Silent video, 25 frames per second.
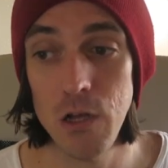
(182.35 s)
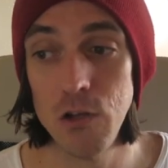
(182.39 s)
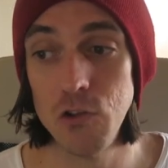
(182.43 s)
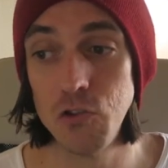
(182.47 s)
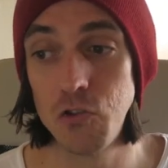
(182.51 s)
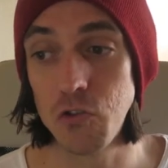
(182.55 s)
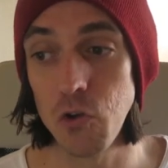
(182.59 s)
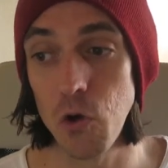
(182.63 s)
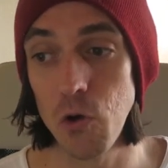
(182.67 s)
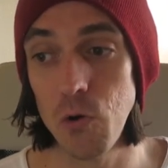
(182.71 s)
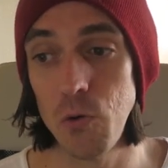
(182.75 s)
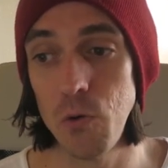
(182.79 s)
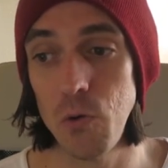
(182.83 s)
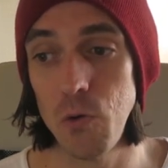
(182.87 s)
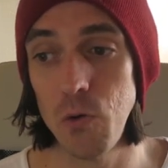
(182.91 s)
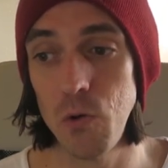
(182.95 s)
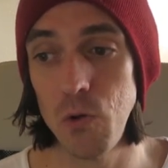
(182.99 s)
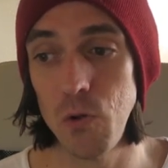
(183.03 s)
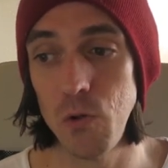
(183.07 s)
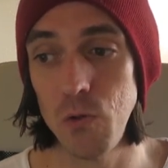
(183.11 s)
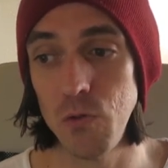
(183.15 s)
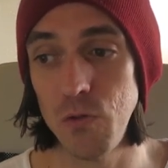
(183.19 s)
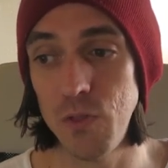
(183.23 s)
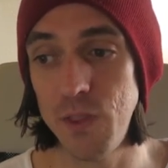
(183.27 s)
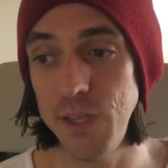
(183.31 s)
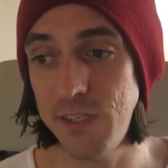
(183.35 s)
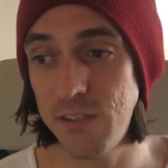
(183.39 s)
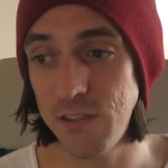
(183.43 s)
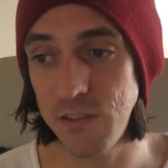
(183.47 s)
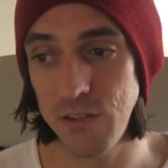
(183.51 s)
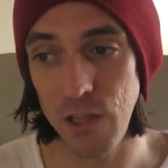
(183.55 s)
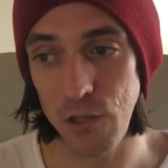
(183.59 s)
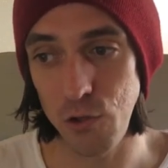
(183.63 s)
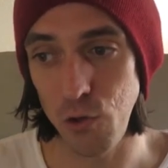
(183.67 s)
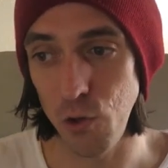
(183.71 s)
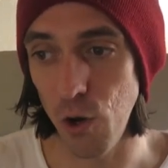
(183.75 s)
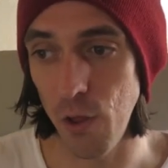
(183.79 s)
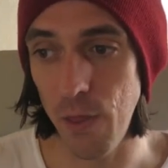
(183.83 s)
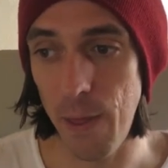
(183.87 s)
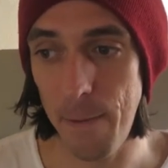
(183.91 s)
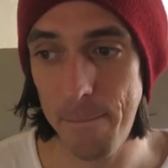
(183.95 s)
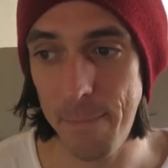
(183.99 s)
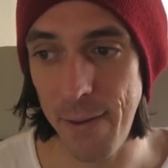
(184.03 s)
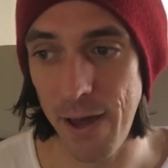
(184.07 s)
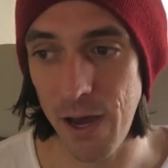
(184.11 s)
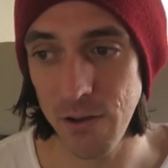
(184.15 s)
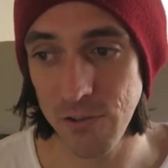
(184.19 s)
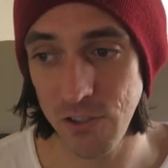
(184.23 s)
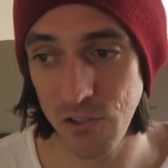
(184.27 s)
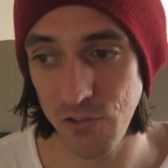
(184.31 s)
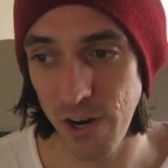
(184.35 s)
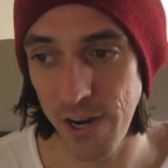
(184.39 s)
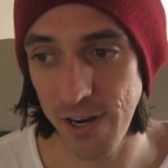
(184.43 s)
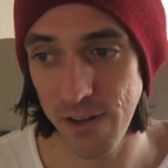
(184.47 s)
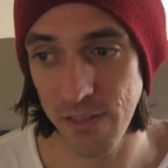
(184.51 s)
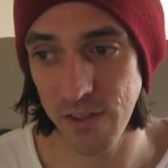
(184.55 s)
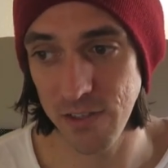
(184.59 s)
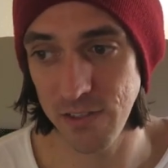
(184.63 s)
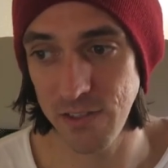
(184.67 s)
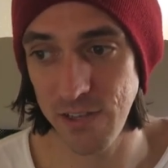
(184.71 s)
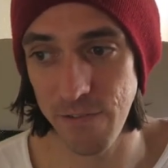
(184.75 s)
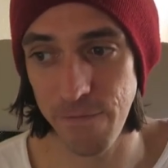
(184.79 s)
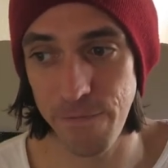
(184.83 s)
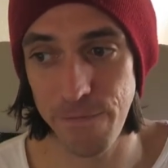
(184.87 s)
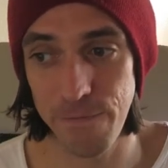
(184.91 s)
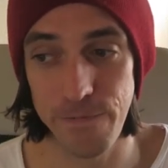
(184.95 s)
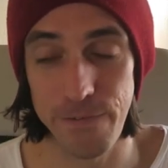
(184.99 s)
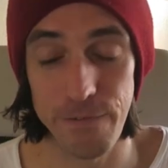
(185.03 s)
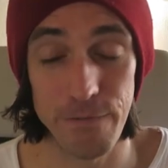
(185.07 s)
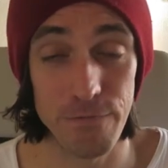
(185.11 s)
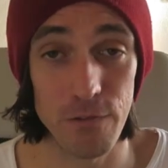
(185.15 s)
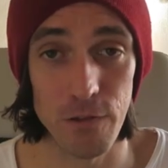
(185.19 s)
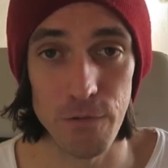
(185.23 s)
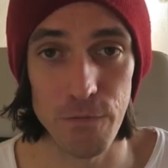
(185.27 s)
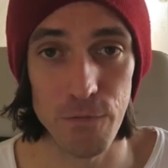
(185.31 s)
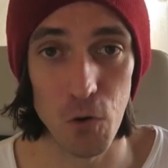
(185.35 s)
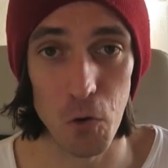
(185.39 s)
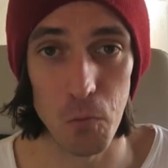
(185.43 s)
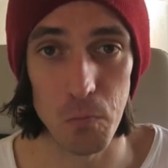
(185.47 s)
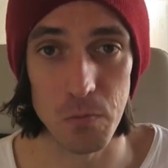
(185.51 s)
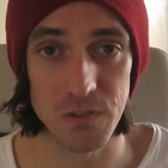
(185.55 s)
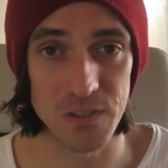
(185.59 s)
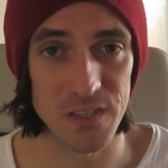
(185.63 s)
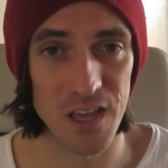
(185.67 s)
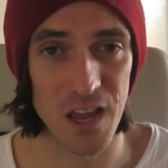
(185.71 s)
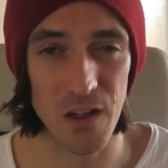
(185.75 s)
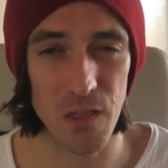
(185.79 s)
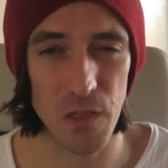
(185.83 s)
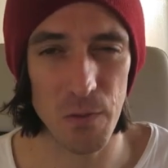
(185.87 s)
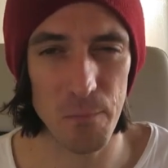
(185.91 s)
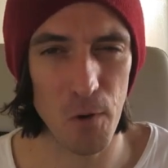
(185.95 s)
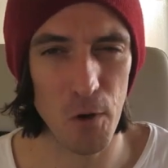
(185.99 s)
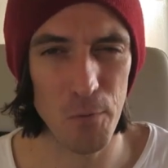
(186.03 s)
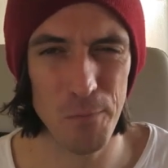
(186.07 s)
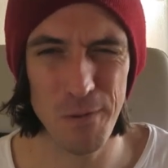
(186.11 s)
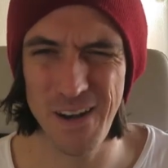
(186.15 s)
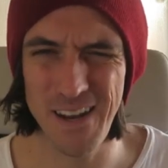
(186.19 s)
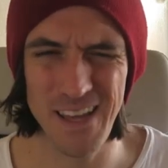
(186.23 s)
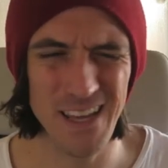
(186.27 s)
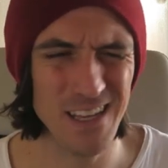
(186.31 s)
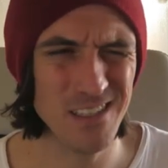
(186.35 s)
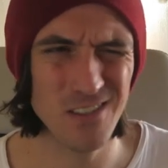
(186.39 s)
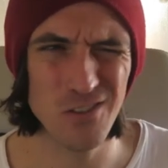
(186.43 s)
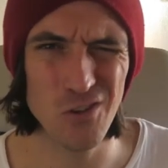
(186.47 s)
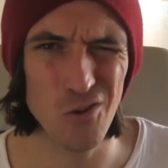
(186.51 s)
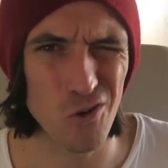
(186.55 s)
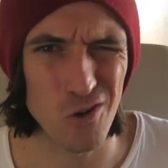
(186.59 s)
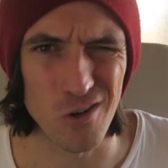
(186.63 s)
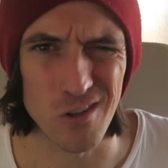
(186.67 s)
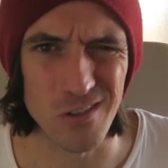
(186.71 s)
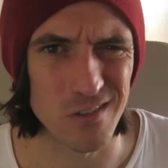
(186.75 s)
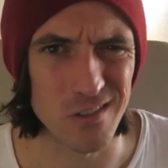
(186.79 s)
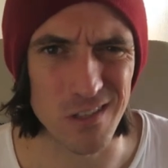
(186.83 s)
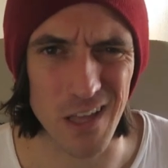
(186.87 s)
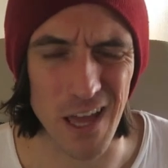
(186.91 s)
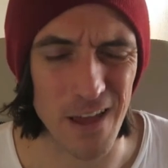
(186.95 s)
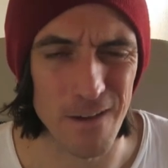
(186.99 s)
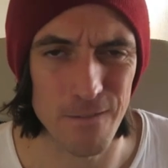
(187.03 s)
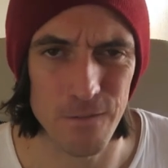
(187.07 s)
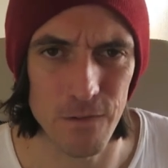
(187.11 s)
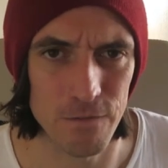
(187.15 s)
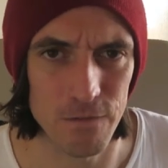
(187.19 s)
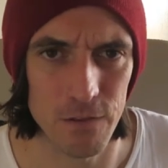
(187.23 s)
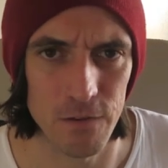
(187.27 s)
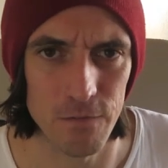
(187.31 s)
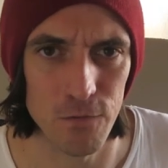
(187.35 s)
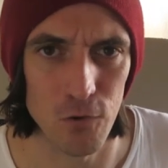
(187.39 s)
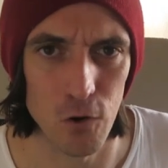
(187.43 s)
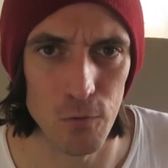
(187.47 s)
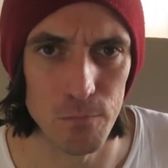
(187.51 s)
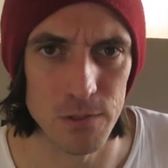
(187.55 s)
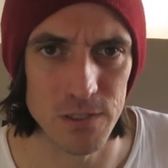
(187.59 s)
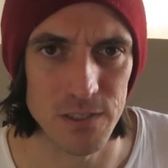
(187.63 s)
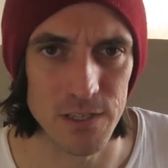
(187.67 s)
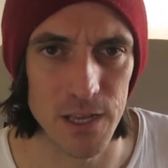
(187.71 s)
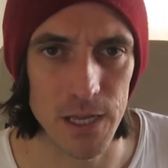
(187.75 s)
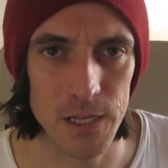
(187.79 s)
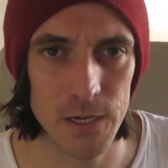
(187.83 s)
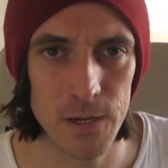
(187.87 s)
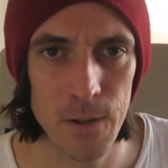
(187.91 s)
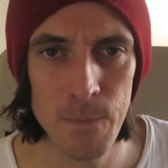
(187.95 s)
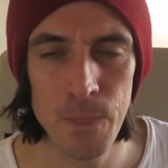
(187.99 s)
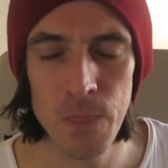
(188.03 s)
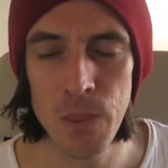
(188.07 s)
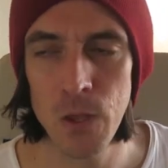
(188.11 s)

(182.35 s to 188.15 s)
So that bounce rate that's at 54% at the moment, it's not going to stay at 54%.